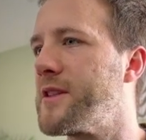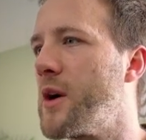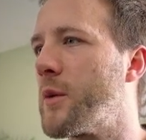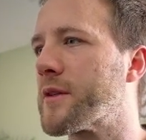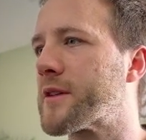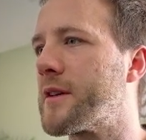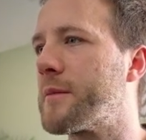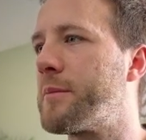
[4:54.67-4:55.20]
No
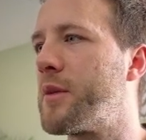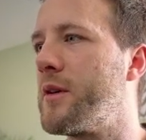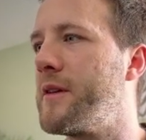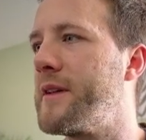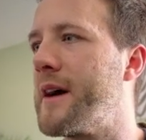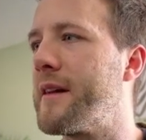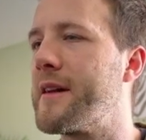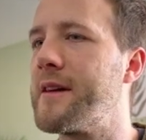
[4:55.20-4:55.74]
one's going to put
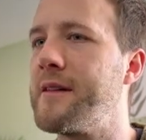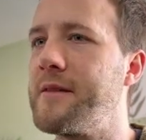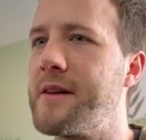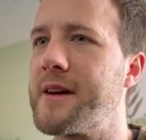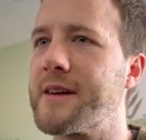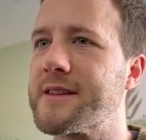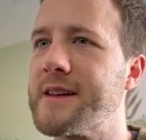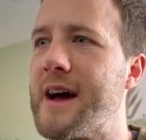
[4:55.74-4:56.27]
it down here
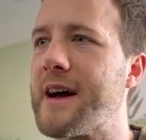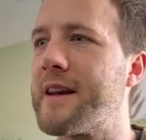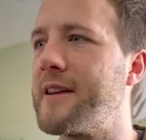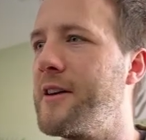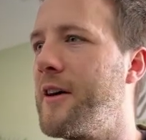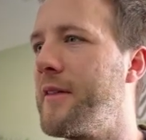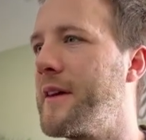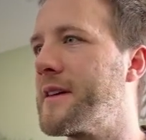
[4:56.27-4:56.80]

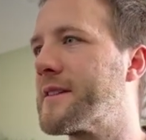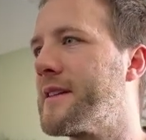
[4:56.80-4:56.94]
exactly, are they?